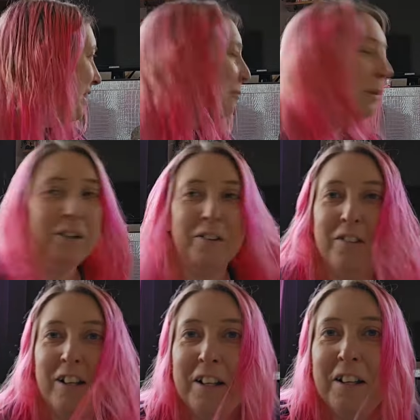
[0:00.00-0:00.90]
because,
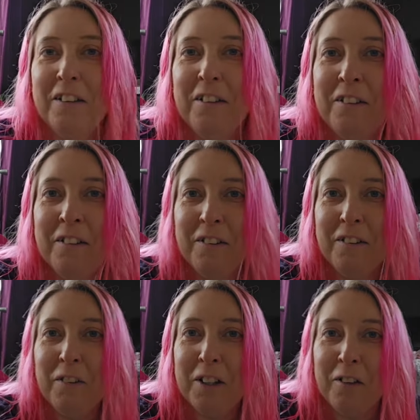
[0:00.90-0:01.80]
like,
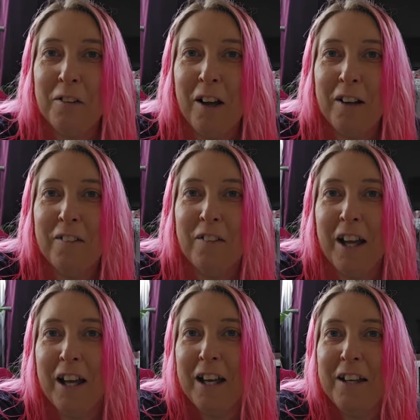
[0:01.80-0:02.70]
if I go like
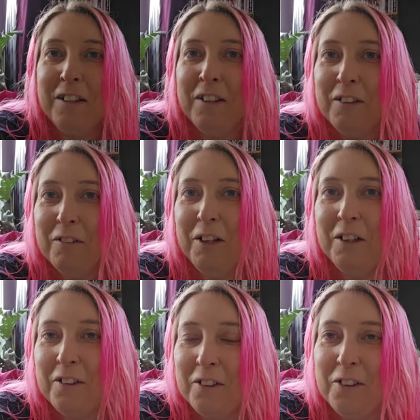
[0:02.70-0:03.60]
there,
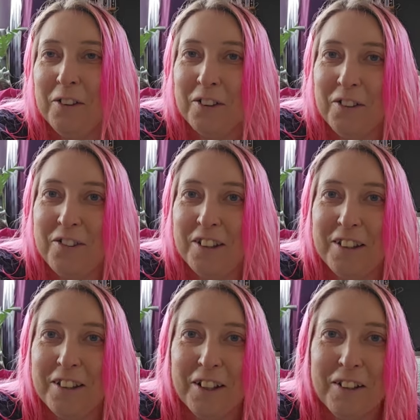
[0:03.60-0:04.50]
you can see
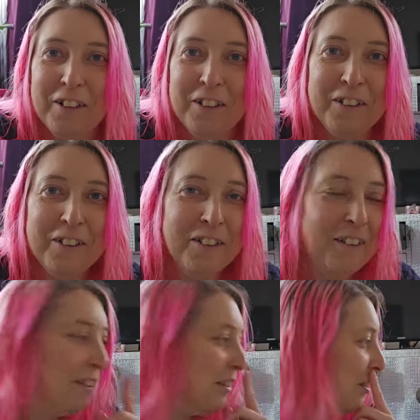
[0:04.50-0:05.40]
that,
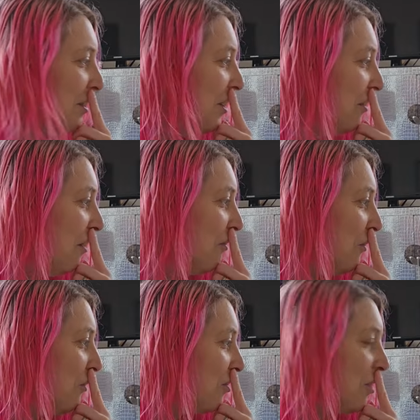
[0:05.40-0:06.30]
you know, I've
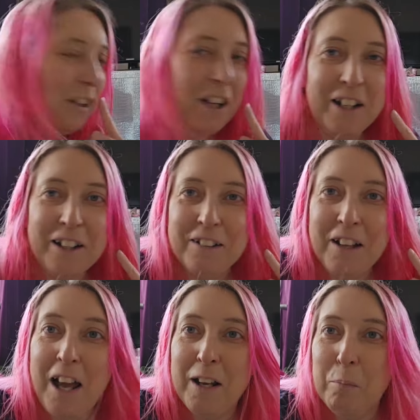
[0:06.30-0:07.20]
obviously, like,
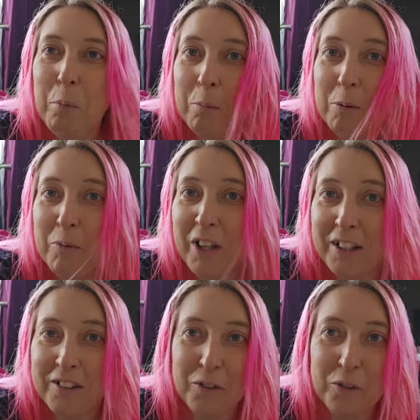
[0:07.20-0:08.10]
had problems
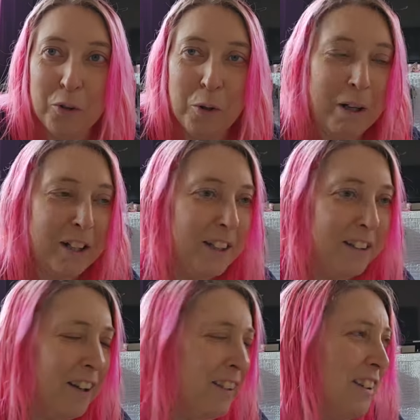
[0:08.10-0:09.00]
getting the drawer back in.
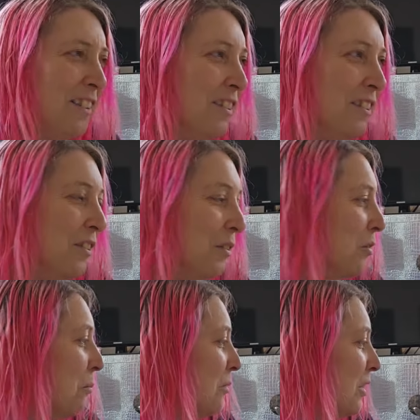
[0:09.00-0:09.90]
I needed to do
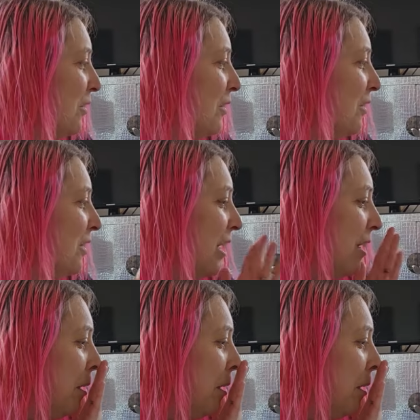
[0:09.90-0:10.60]
something the other day.